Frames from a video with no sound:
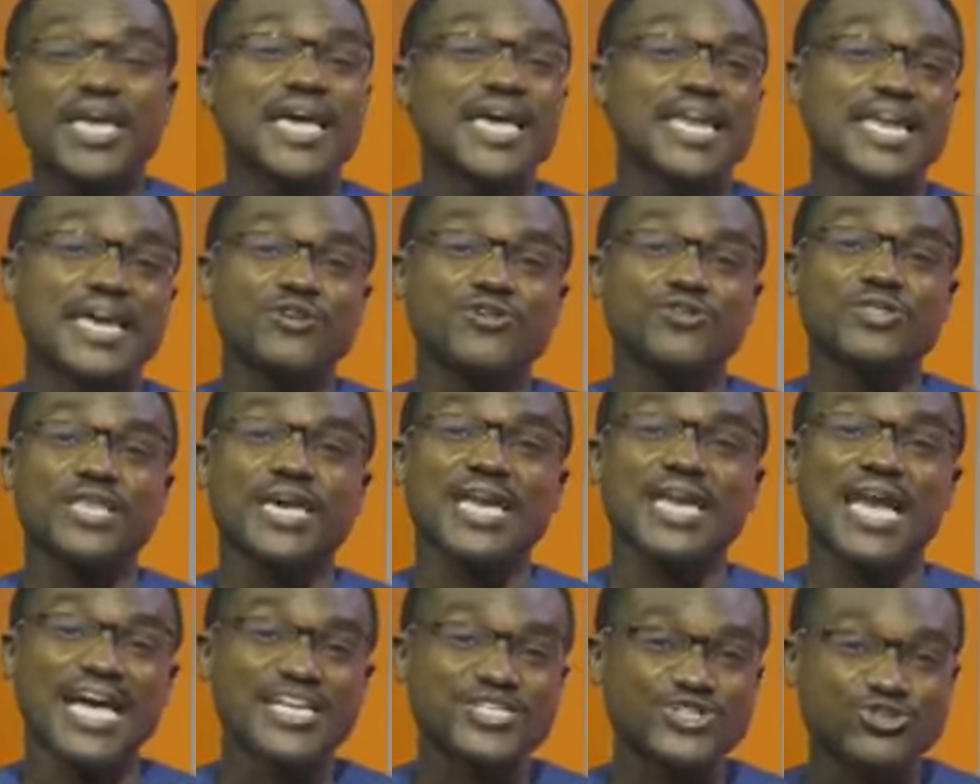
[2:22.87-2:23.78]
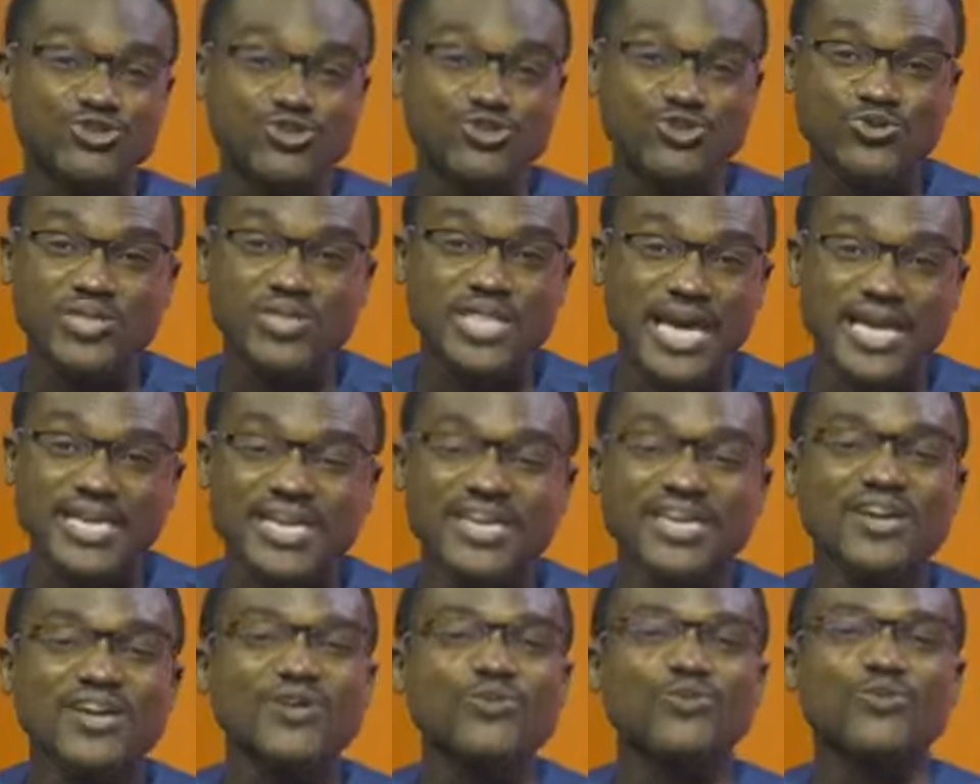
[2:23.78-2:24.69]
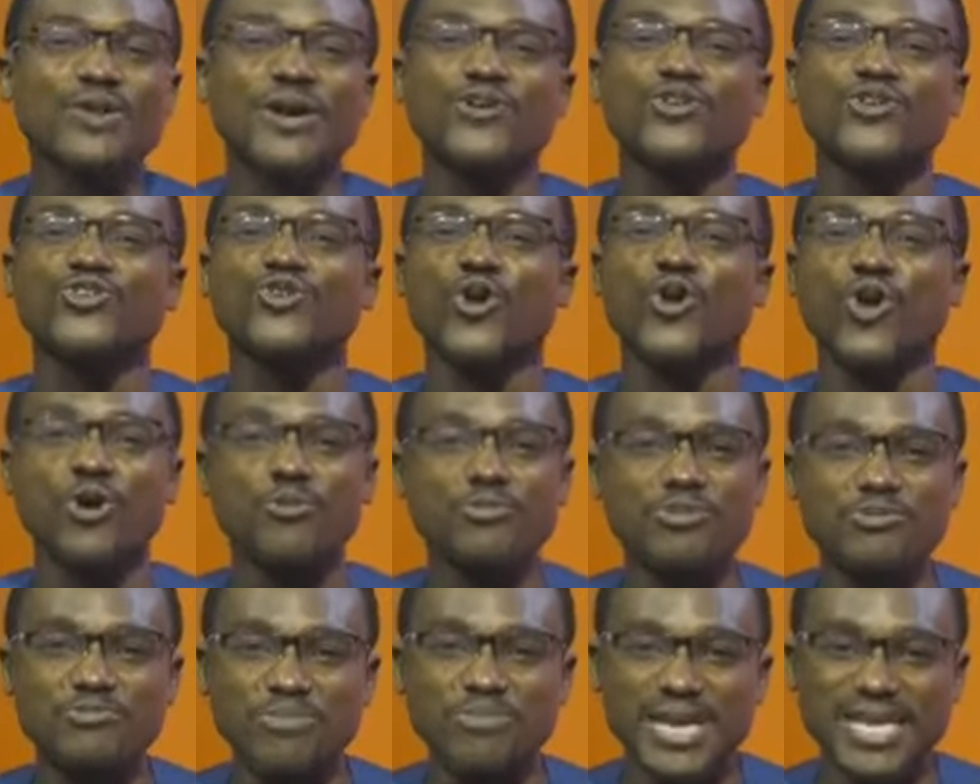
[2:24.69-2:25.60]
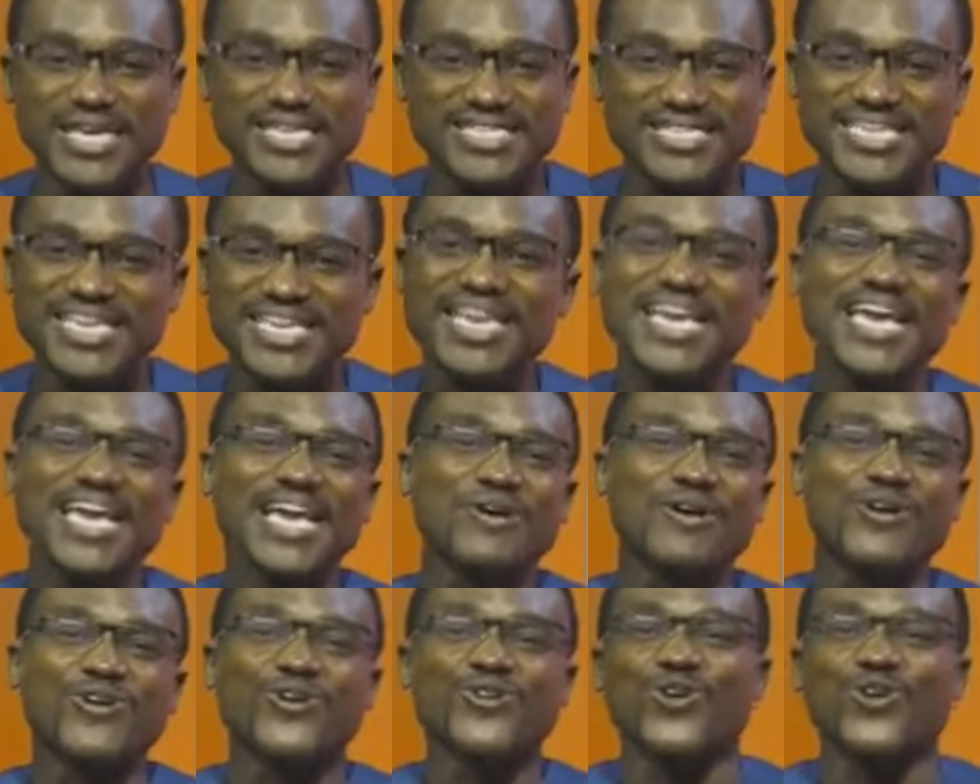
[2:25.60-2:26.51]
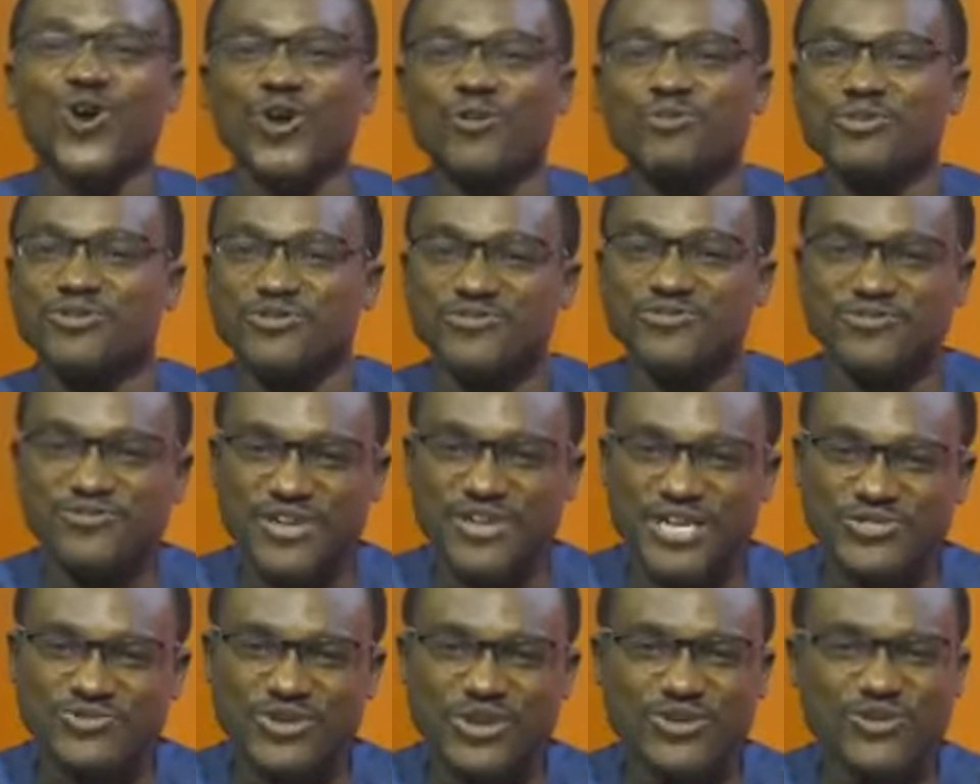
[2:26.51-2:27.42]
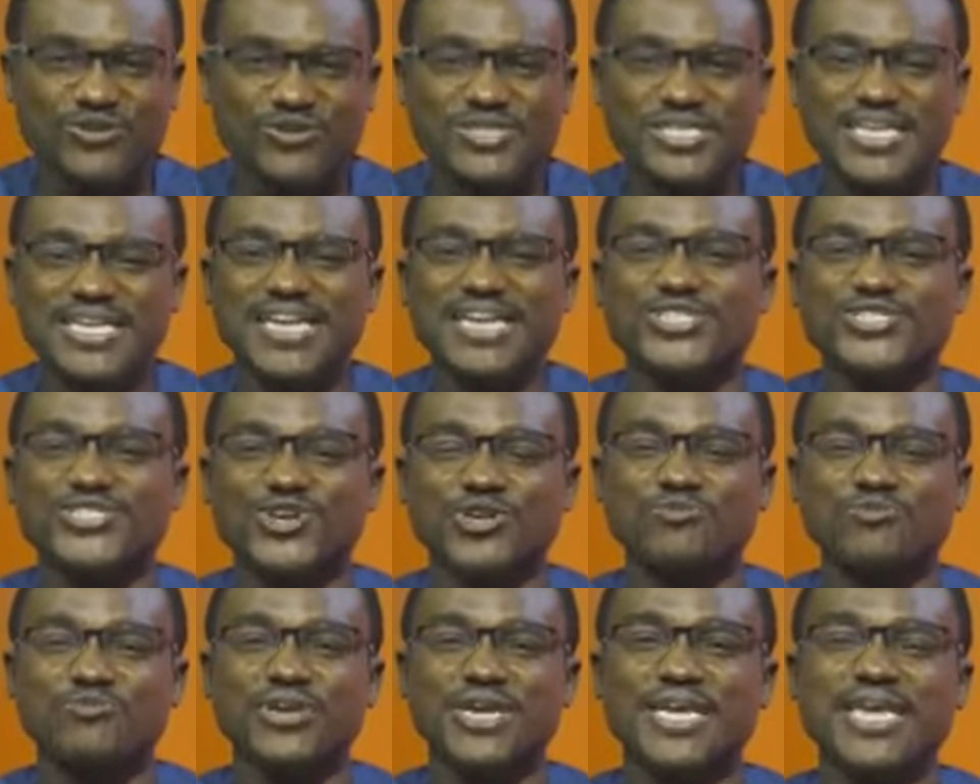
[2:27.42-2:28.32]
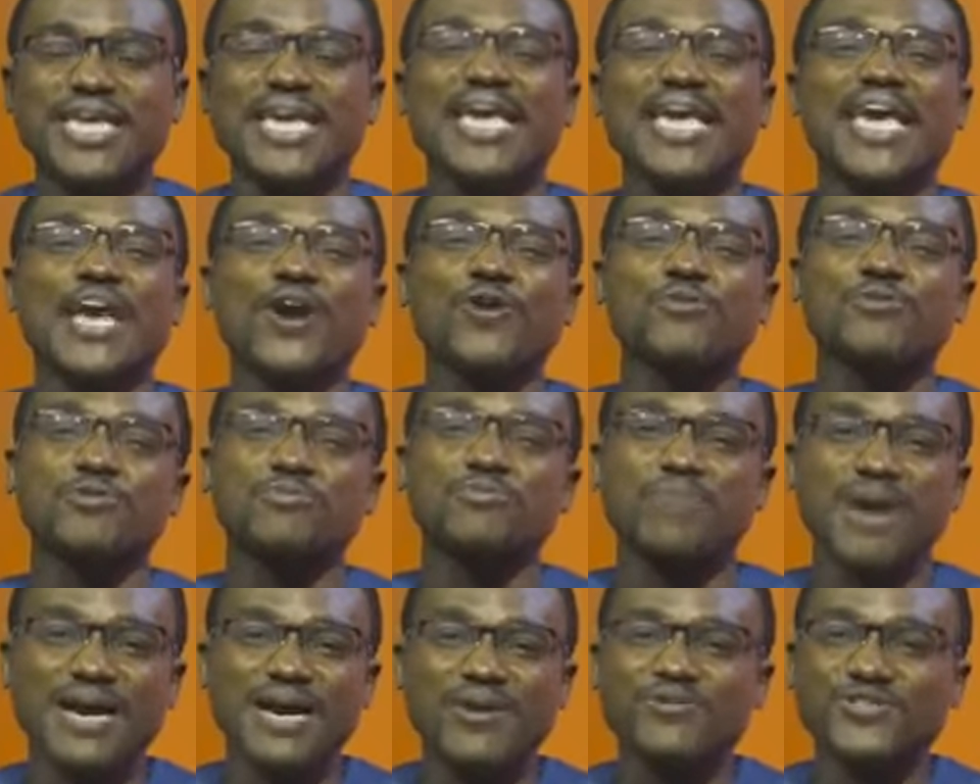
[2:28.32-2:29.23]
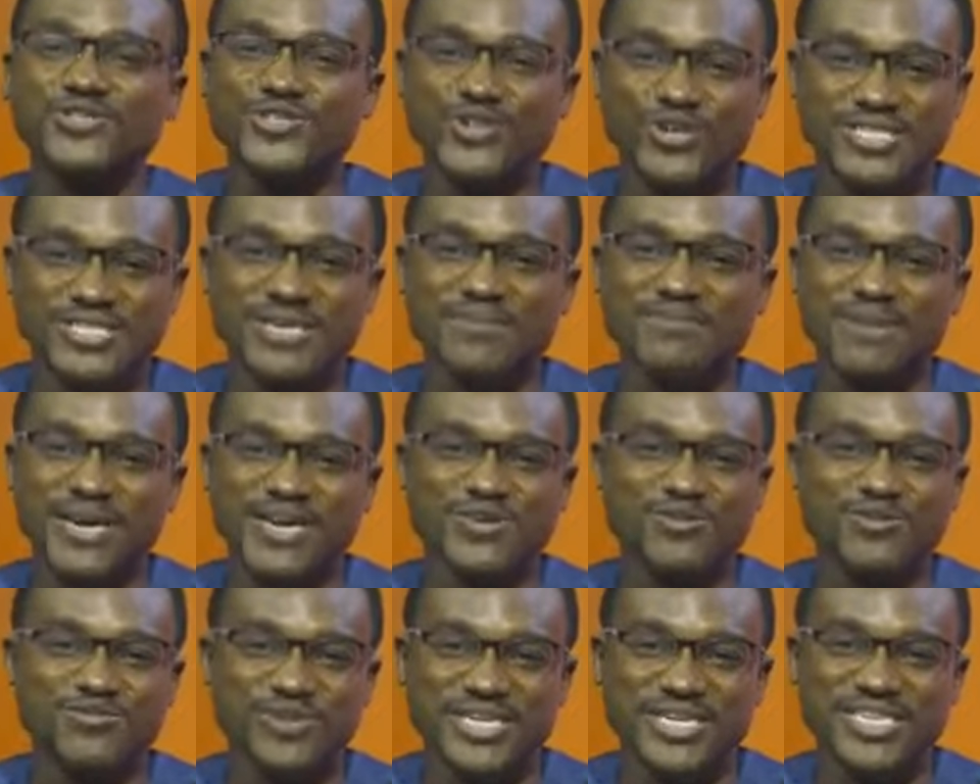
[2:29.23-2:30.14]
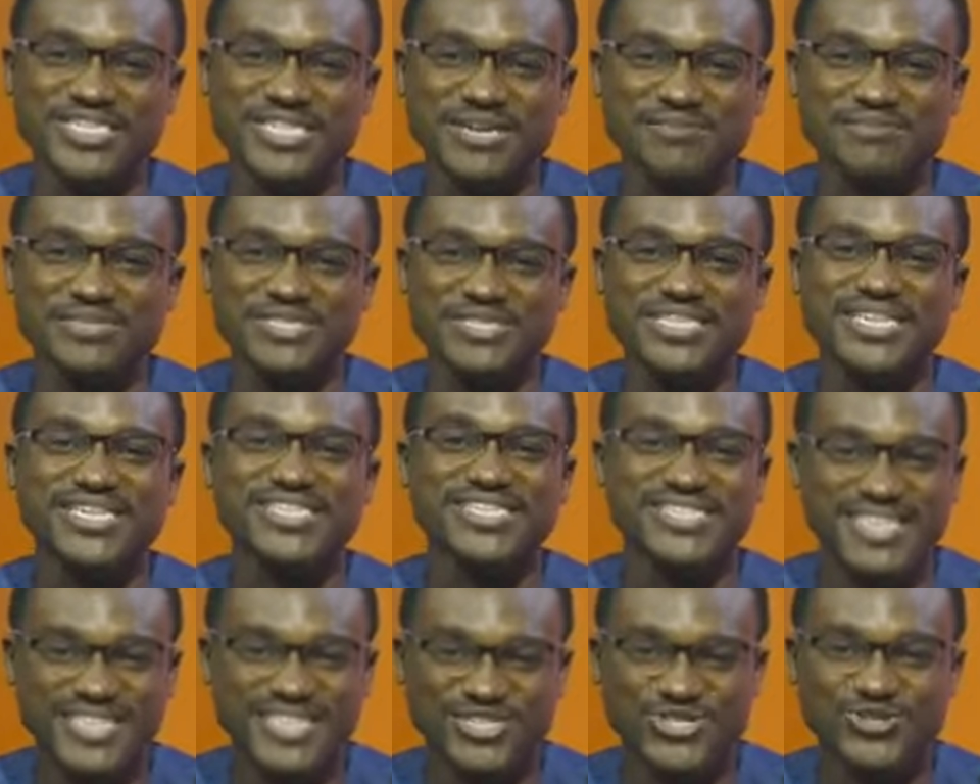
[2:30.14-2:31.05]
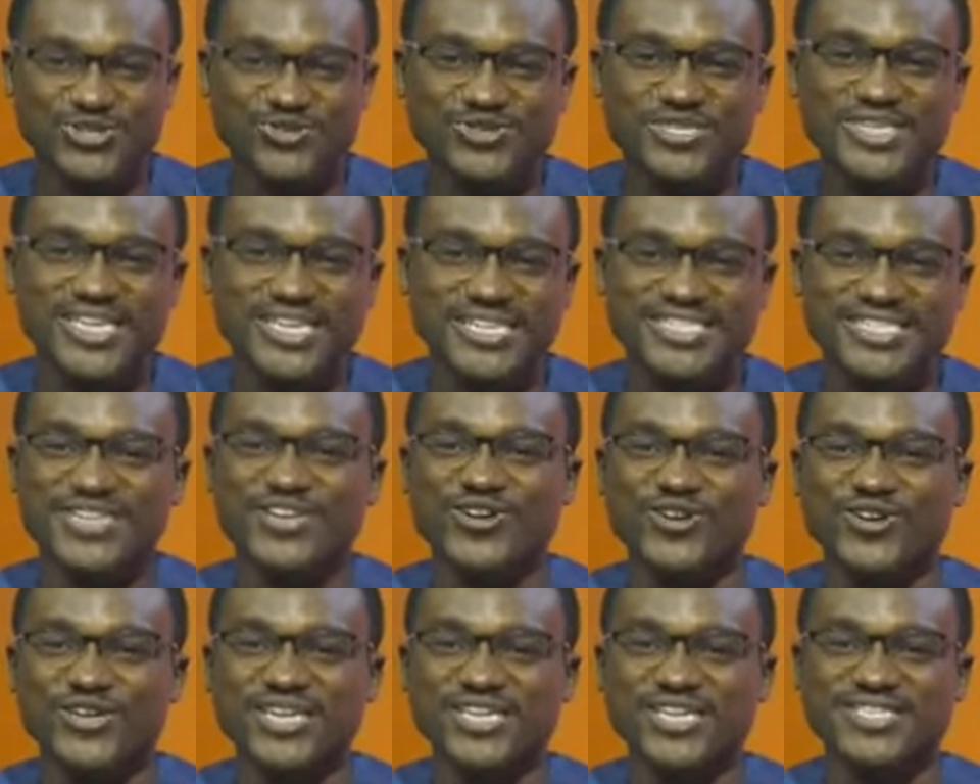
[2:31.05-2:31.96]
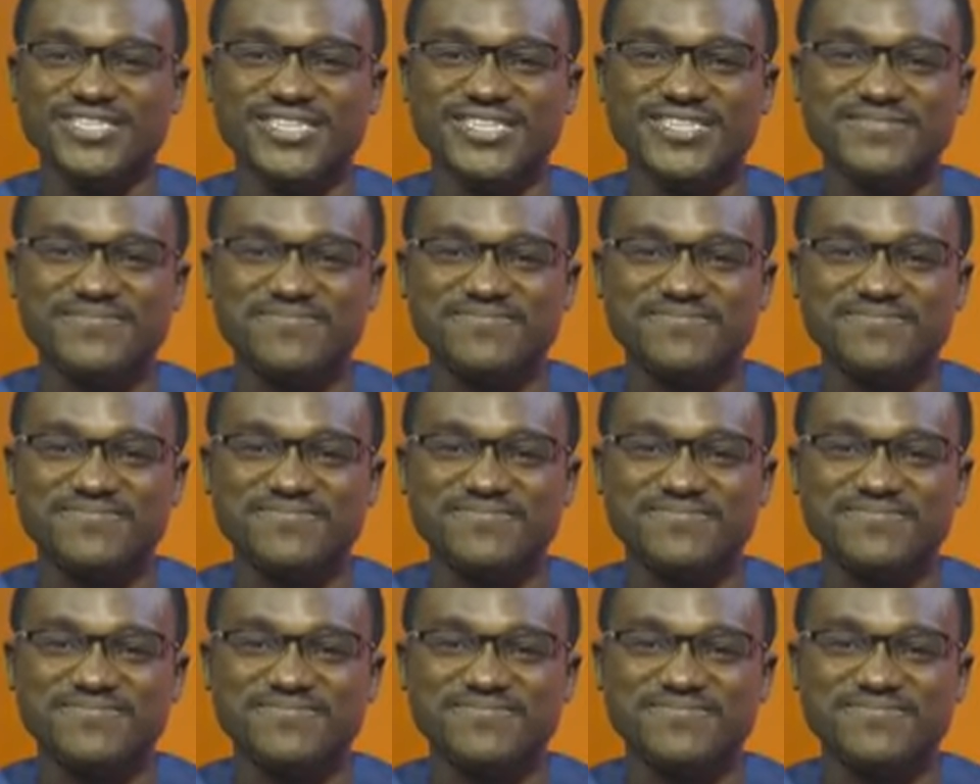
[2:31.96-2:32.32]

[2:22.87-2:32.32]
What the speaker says: And I know that as you do that, we are going to all be blessed. And we're going to all be refreshed. We're going to take a short break and we'll be back with Dr. Michael BOADI NYAMEKYE. Stay tuned and stay connected.